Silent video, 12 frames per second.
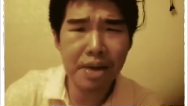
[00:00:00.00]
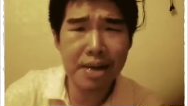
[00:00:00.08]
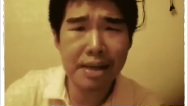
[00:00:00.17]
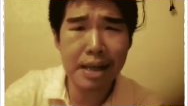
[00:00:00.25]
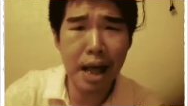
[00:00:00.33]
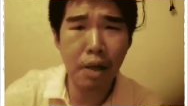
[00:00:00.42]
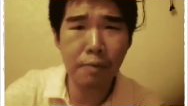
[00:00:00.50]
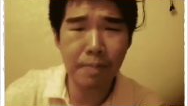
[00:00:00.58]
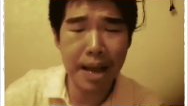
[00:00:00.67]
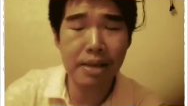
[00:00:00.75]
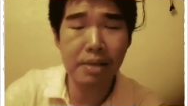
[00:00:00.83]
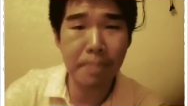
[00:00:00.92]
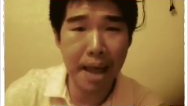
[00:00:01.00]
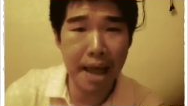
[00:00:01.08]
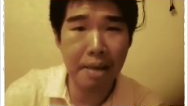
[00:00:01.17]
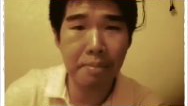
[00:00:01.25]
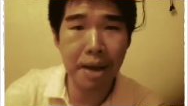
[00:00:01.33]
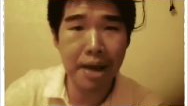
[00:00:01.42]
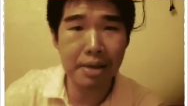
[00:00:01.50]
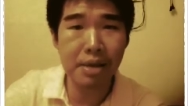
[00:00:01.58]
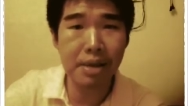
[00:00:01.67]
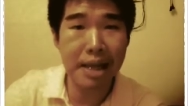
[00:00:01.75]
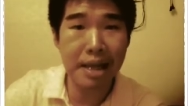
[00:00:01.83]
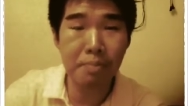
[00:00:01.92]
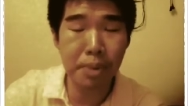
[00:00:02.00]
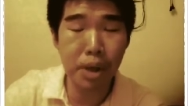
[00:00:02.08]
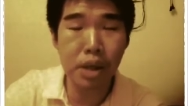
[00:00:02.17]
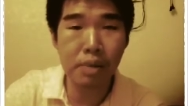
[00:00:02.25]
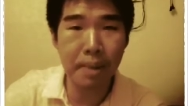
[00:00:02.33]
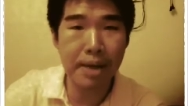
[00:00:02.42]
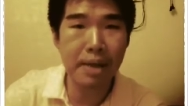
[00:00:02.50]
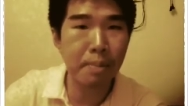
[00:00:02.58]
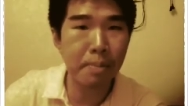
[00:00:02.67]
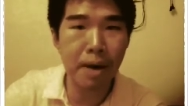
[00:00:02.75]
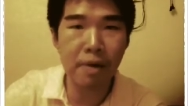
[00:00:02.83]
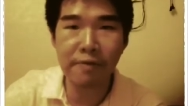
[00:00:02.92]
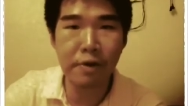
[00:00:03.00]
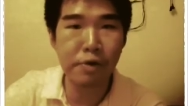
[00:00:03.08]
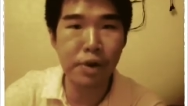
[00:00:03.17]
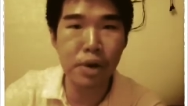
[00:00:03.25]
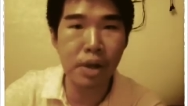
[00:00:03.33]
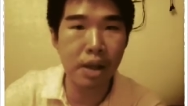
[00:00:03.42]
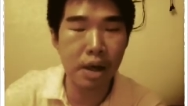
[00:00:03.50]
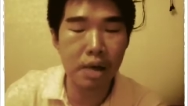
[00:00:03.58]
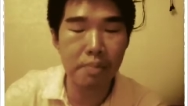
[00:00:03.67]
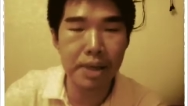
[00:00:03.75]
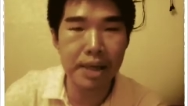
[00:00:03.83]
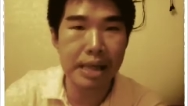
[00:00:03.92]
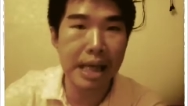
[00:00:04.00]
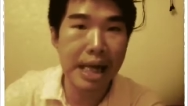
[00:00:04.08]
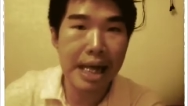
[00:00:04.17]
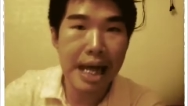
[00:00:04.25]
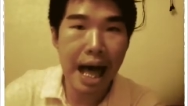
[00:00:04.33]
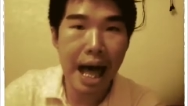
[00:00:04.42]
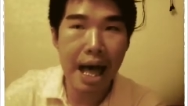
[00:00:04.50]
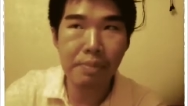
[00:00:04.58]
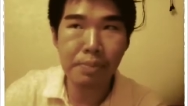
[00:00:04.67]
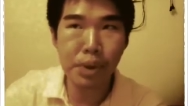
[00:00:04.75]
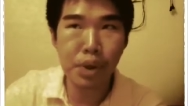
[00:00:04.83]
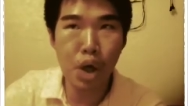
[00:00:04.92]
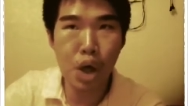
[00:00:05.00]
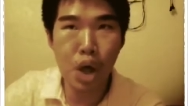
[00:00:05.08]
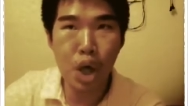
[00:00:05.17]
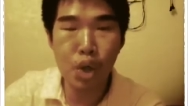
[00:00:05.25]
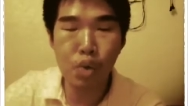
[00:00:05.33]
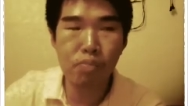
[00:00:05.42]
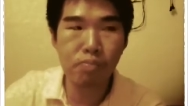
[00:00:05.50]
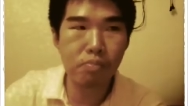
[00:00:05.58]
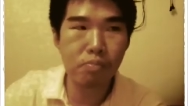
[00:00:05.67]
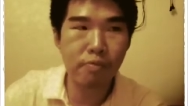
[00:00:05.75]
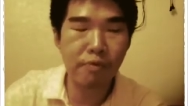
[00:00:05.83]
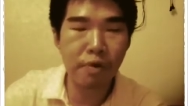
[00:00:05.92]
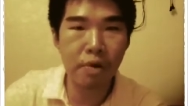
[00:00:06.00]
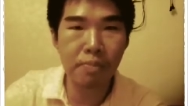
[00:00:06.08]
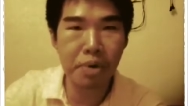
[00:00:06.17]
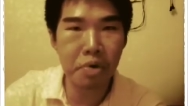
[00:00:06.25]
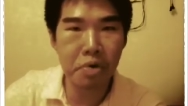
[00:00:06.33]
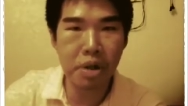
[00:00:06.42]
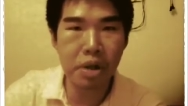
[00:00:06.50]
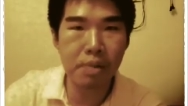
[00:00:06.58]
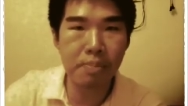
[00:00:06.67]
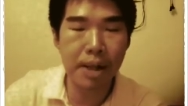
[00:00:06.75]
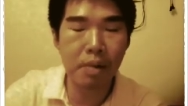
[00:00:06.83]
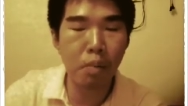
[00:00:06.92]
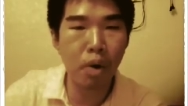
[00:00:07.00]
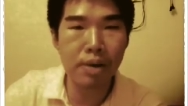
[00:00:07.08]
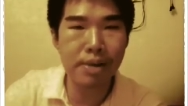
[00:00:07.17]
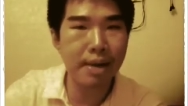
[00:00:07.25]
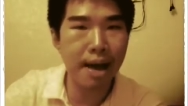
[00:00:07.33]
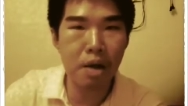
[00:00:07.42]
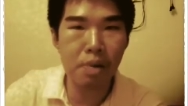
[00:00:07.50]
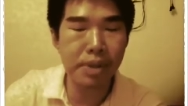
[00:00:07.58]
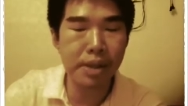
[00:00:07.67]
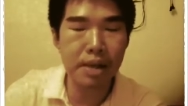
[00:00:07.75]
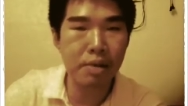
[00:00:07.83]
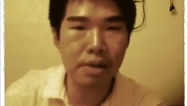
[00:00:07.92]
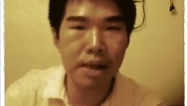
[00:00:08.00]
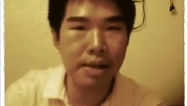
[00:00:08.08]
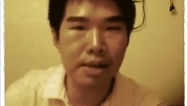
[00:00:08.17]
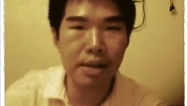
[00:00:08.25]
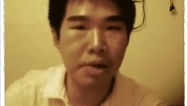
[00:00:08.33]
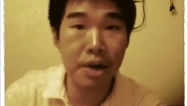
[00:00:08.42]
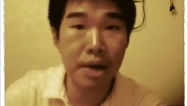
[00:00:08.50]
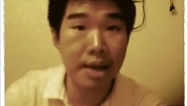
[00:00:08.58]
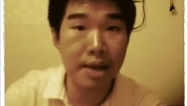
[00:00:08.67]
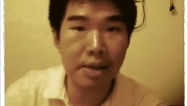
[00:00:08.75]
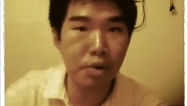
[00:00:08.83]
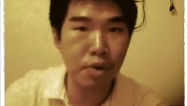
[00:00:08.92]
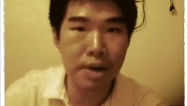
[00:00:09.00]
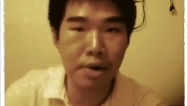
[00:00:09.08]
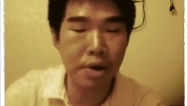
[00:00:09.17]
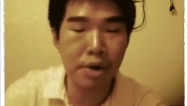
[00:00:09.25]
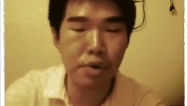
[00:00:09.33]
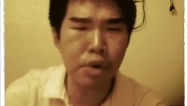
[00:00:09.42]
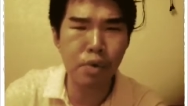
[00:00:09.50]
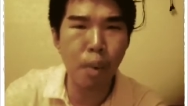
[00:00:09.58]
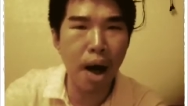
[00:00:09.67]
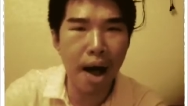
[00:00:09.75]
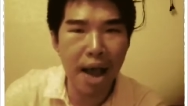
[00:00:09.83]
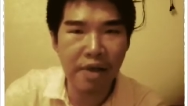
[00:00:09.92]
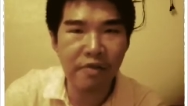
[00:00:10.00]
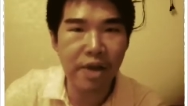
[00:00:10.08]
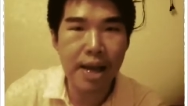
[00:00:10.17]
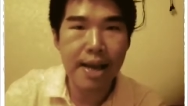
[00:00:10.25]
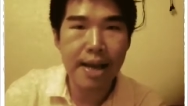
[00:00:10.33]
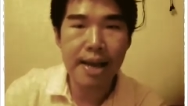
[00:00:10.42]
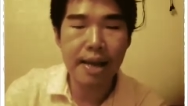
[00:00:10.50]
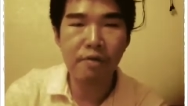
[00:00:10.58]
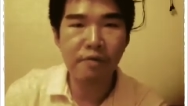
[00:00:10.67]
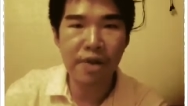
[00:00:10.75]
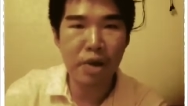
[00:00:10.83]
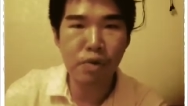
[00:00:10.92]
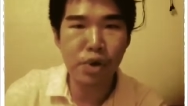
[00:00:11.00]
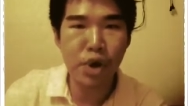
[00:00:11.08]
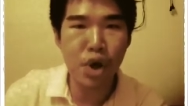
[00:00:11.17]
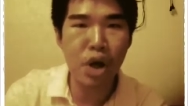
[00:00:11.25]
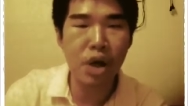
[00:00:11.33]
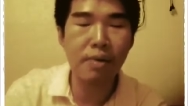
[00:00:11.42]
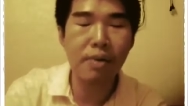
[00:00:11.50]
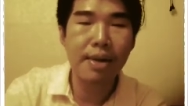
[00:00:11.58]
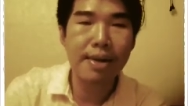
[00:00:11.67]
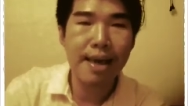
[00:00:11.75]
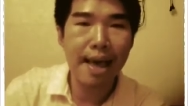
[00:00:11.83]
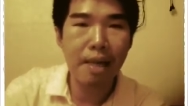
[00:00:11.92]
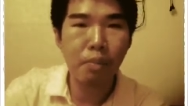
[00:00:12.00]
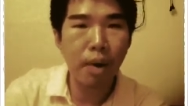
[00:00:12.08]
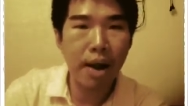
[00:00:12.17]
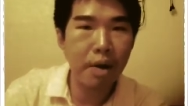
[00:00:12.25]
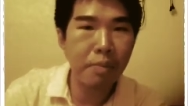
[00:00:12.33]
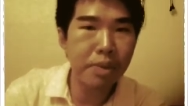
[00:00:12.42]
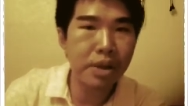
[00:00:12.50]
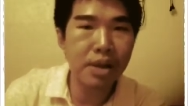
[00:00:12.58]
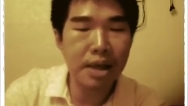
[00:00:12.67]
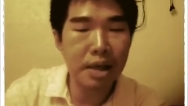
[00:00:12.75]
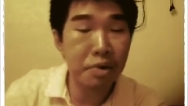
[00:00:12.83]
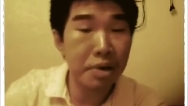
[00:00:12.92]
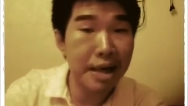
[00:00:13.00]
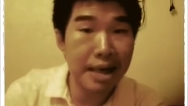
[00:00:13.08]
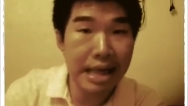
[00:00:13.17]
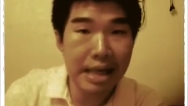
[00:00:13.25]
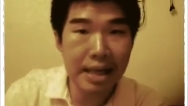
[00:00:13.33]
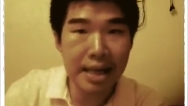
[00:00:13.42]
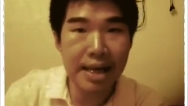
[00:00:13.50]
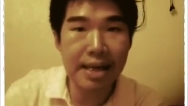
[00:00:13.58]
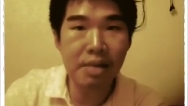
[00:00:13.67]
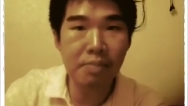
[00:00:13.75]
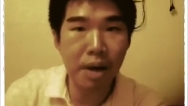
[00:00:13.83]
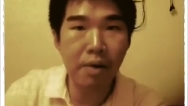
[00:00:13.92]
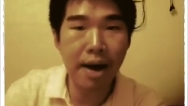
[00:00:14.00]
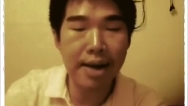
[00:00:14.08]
it's helped expand my thinking perspective about future a lot because I've searched from Google about what kind of skills that student needs to in order to survive in the future, and one of the skill needed is about